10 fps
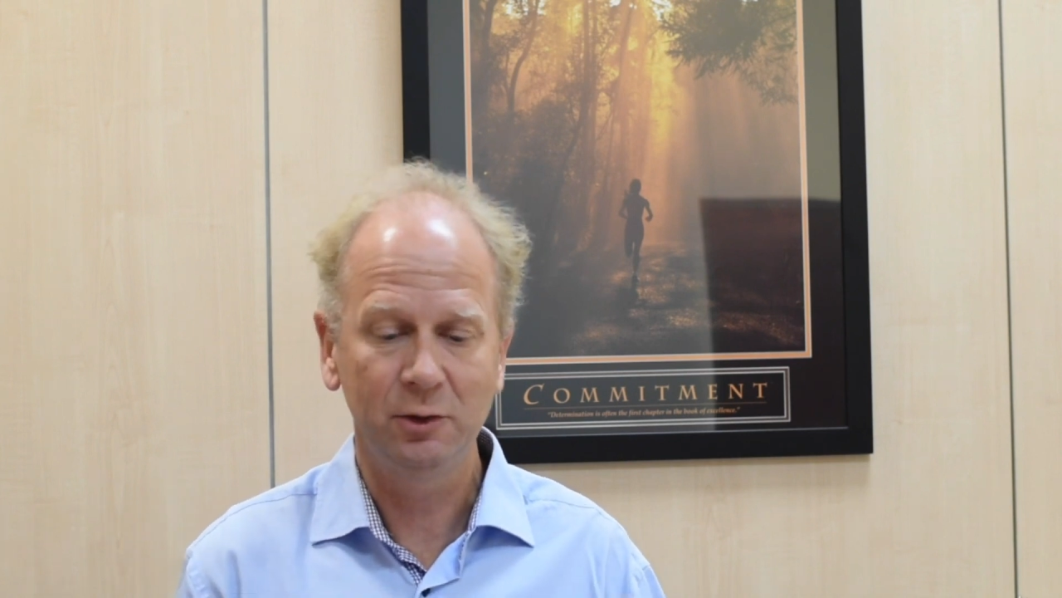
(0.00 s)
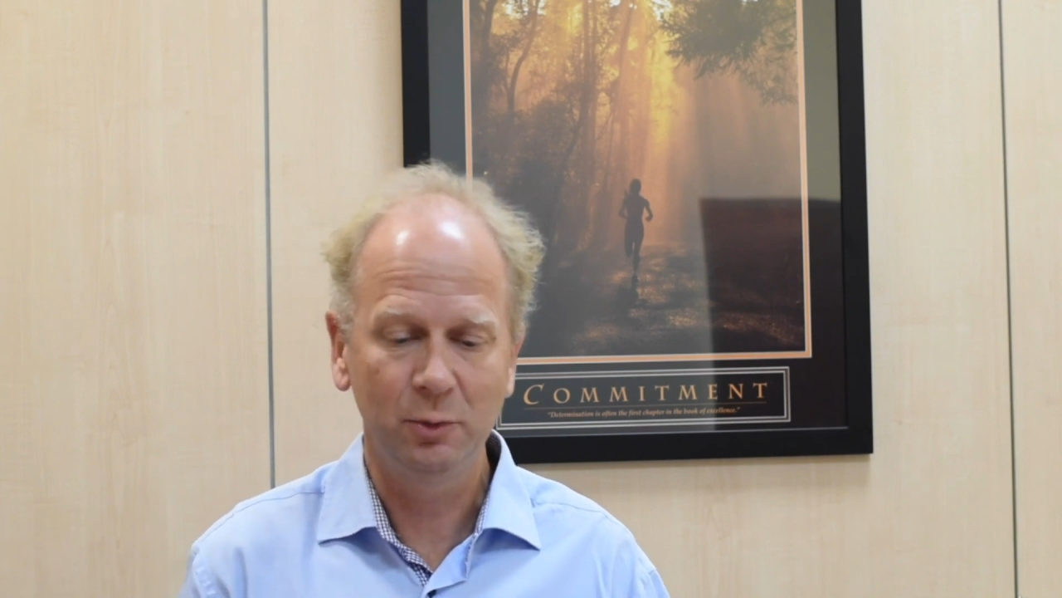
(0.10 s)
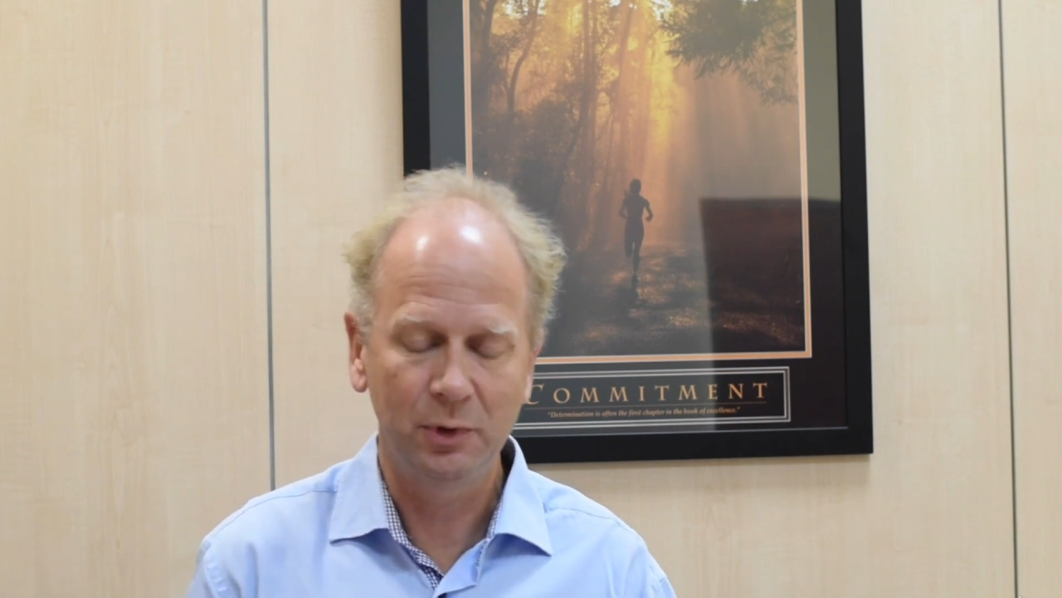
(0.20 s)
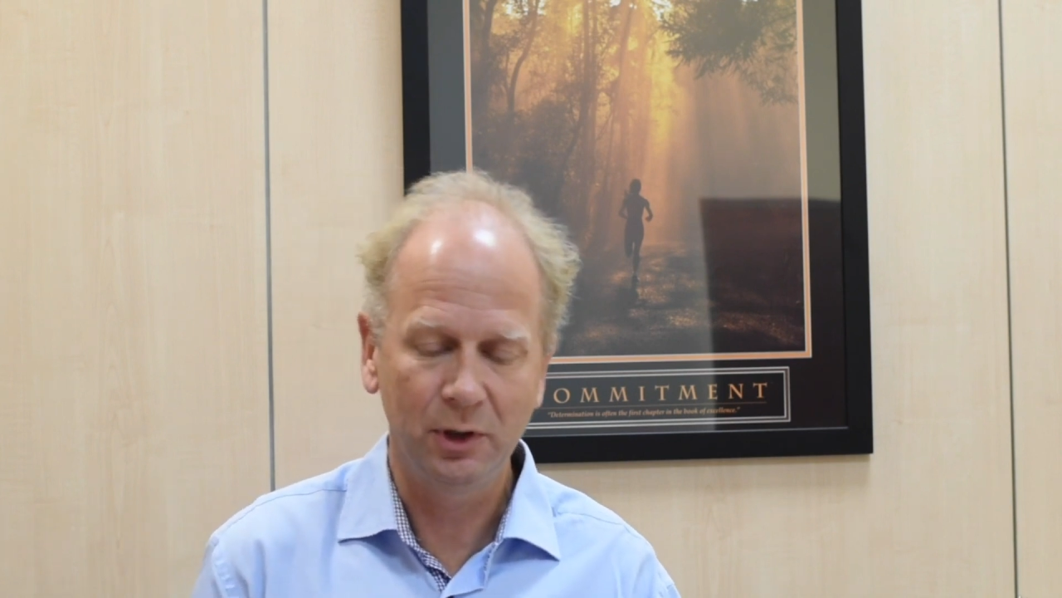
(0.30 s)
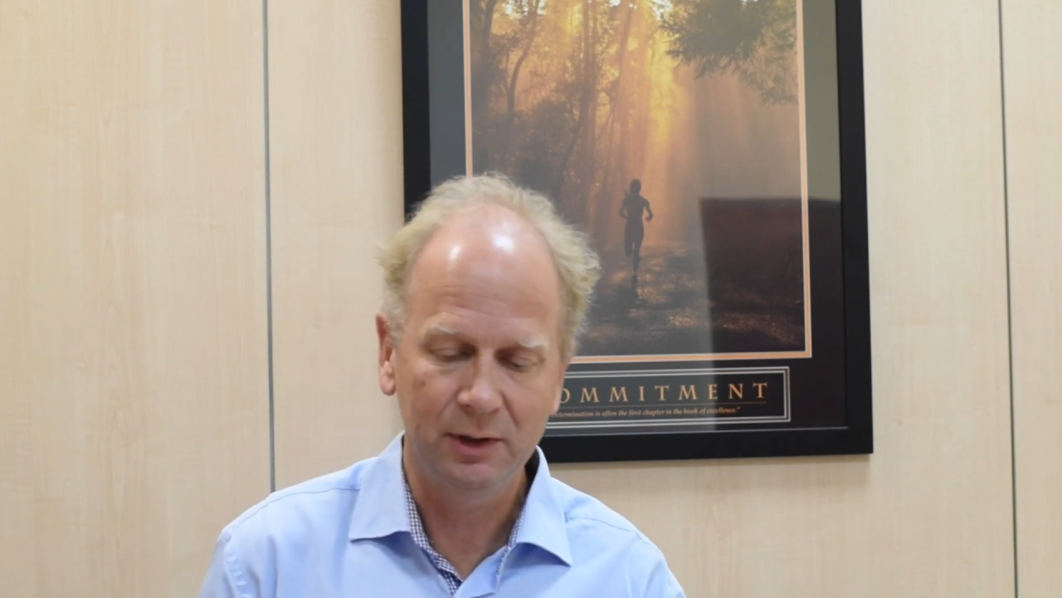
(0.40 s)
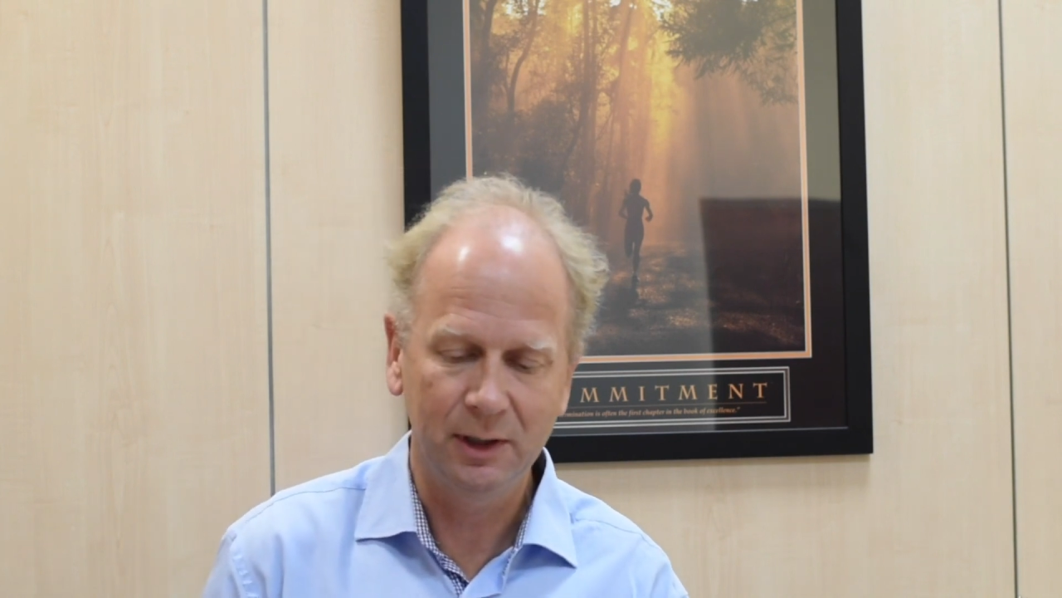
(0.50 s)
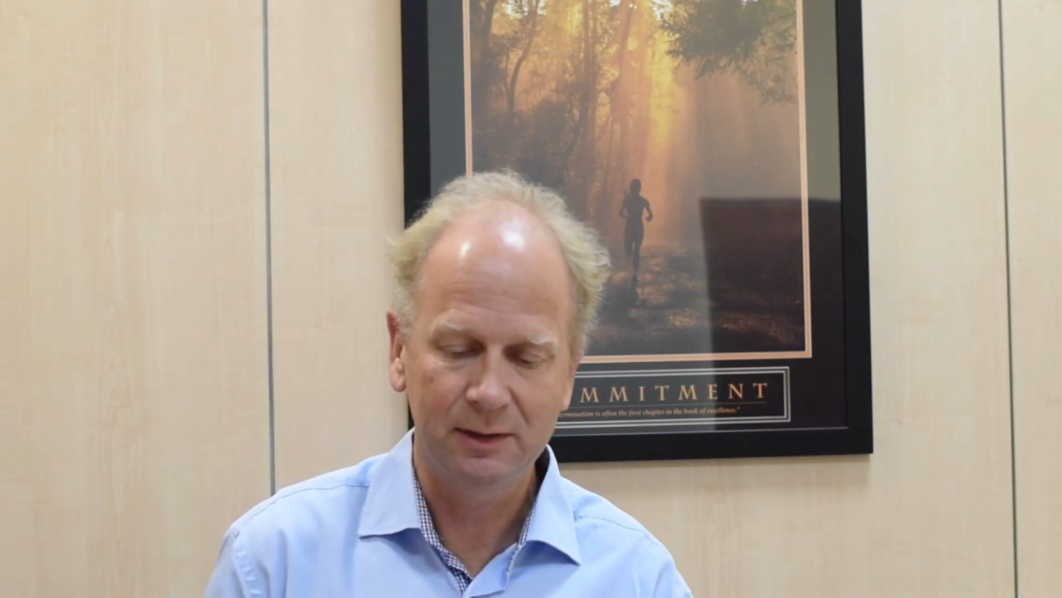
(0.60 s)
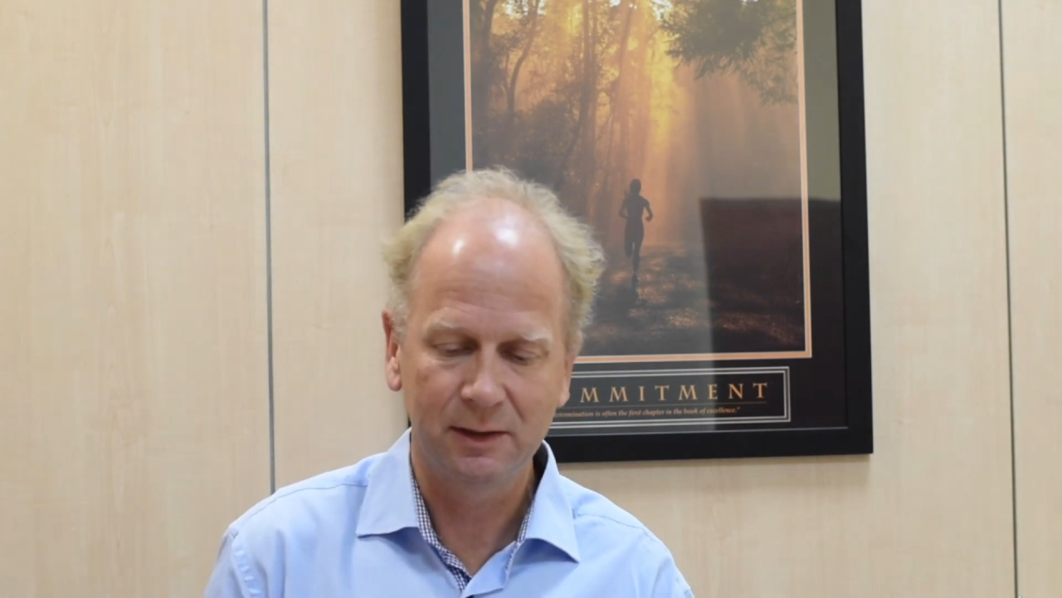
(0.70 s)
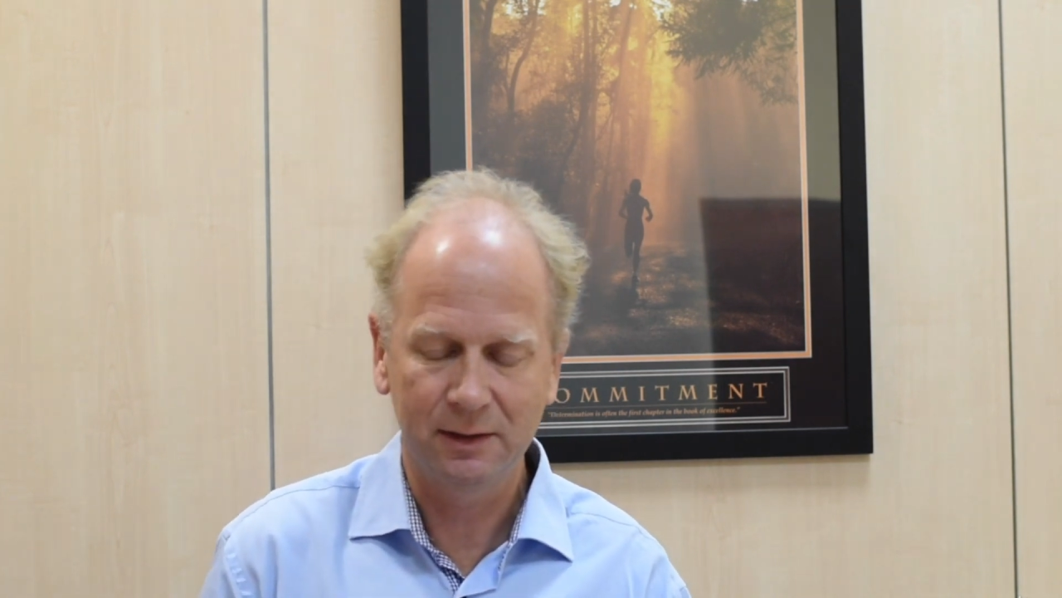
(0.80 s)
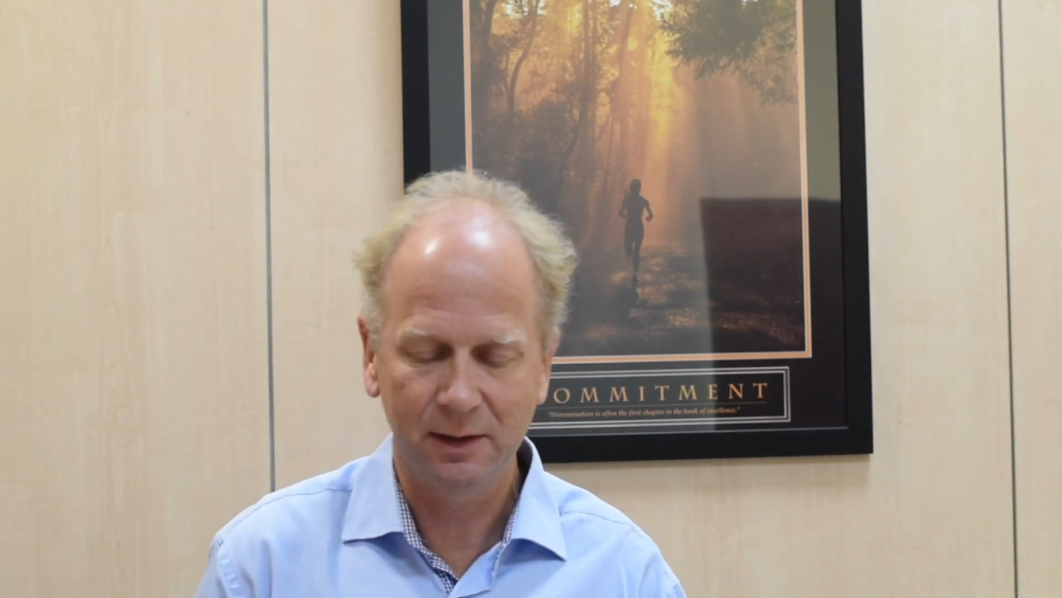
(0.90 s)
new
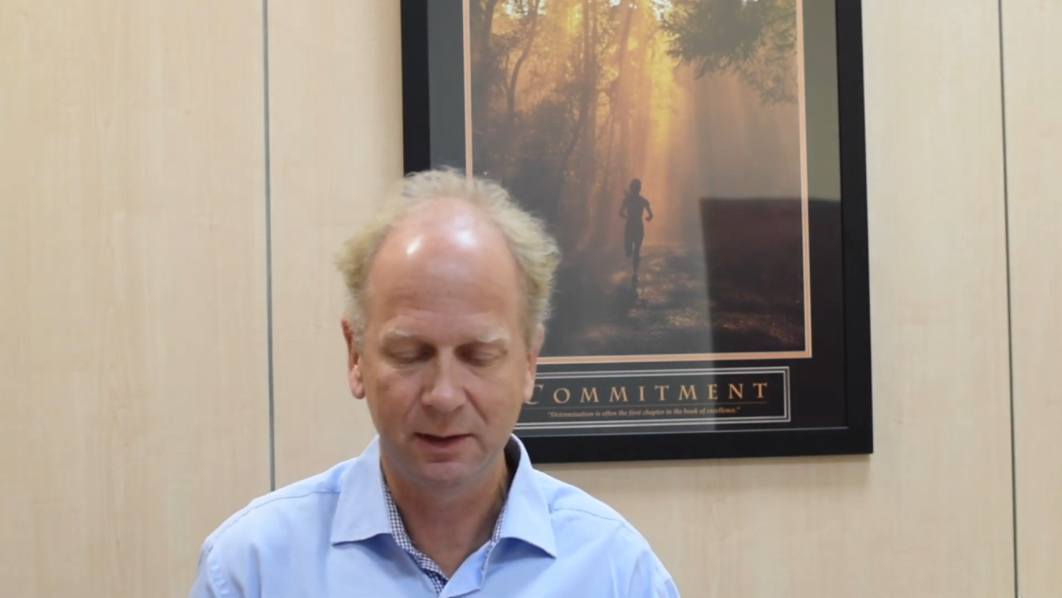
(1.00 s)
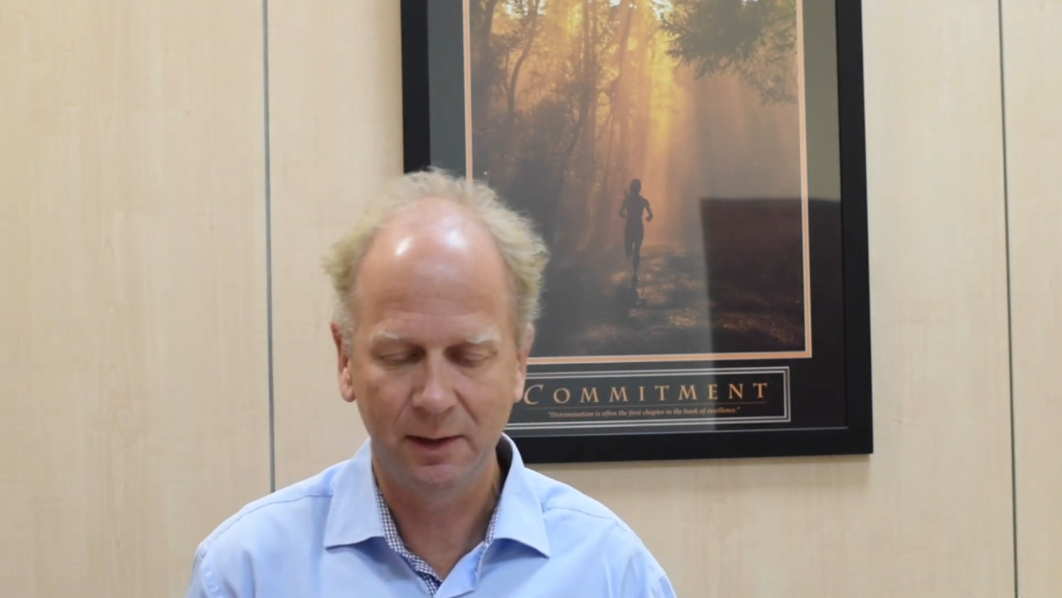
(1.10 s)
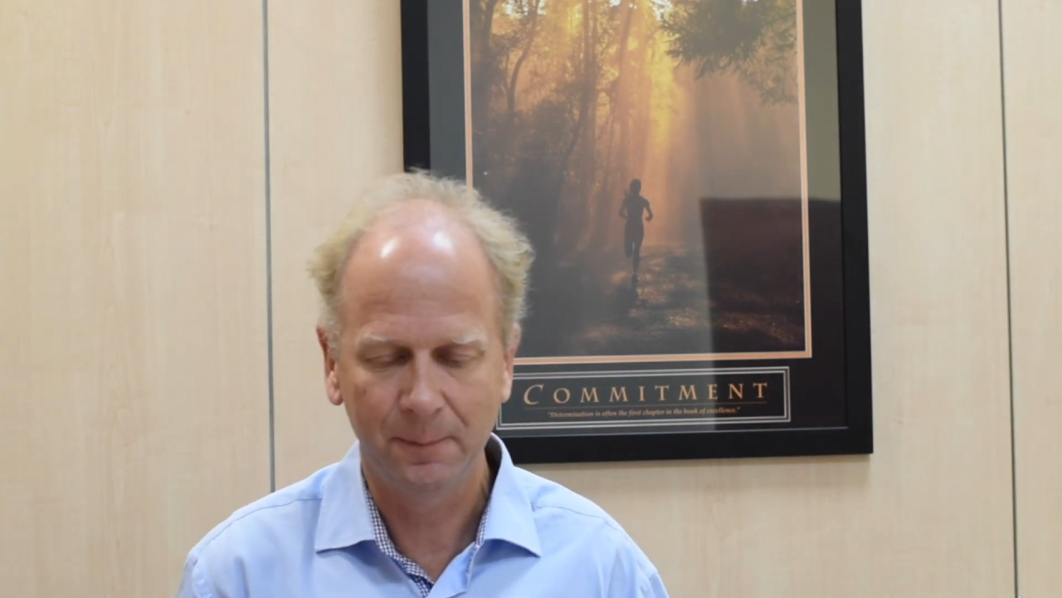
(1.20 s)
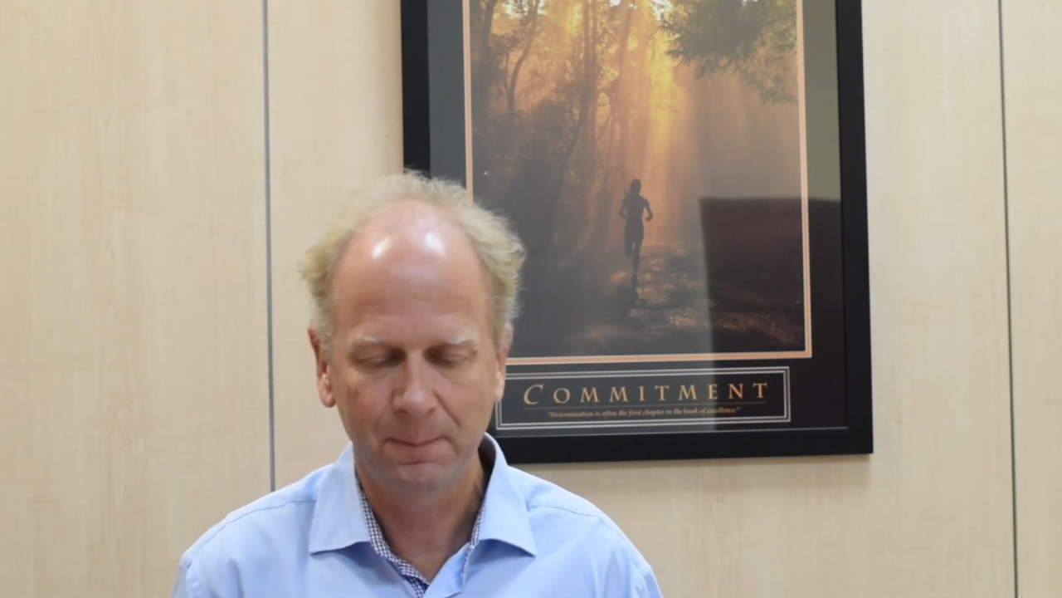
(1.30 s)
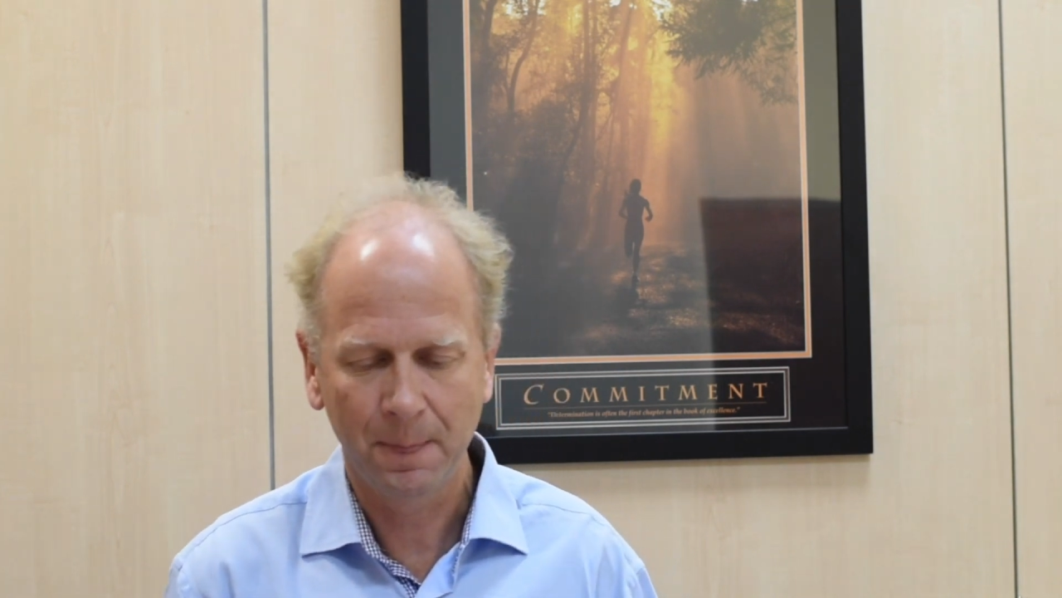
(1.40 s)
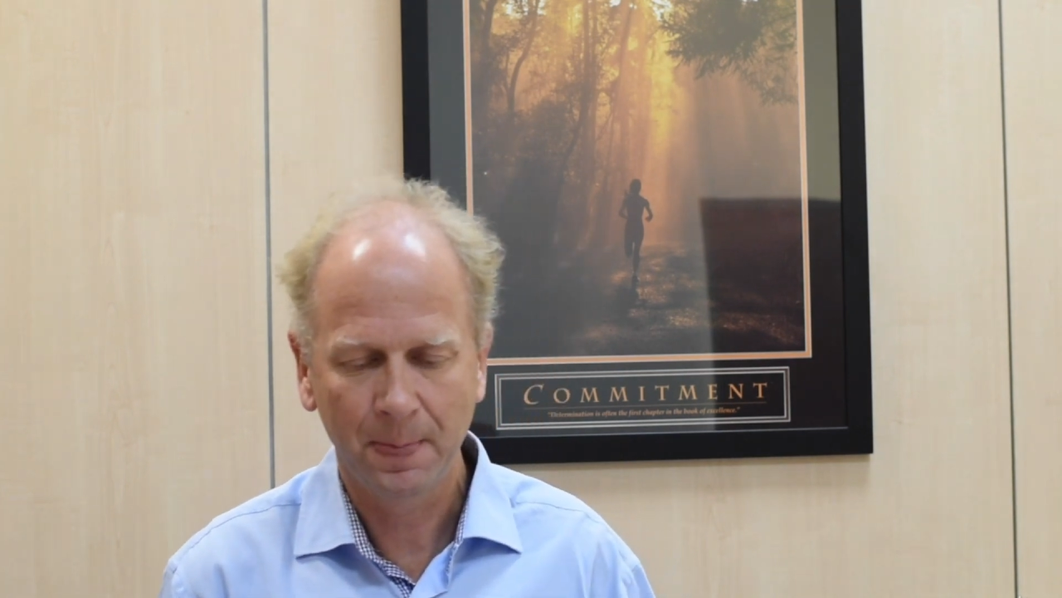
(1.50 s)
products, etc.